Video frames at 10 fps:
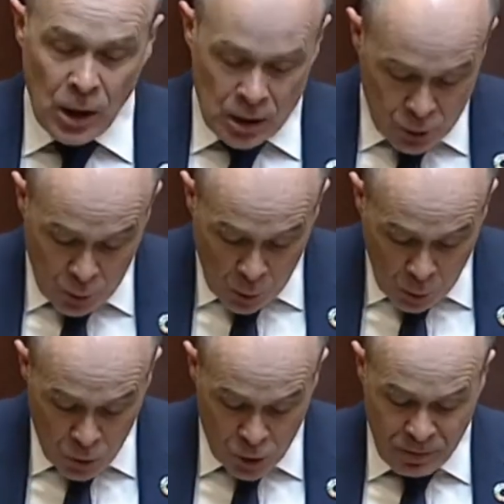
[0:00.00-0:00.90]
to
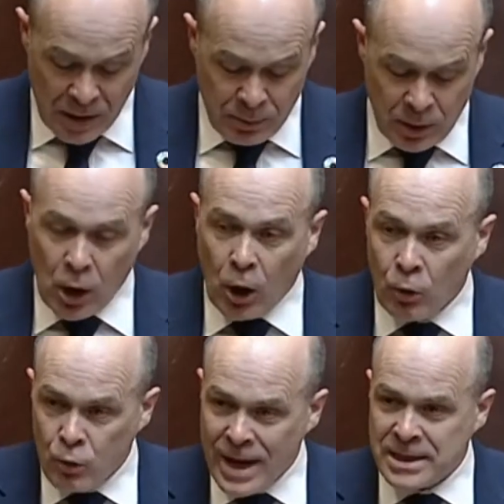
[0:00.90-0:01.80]
older people
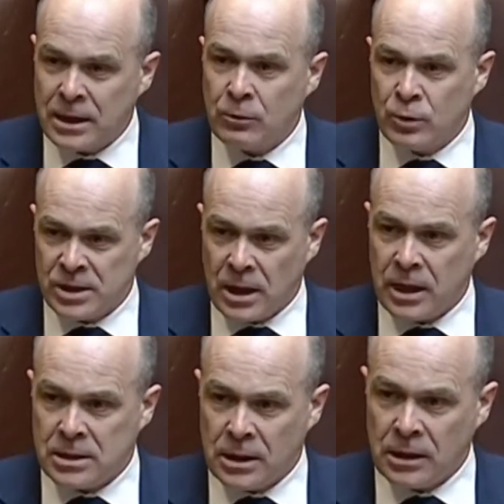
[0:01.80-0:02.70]
already
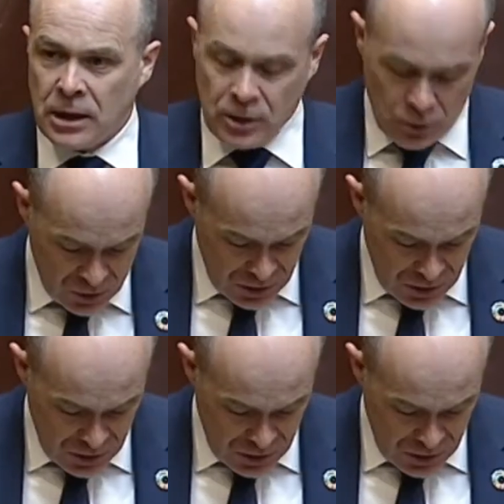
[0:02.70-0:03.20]
residing in nursing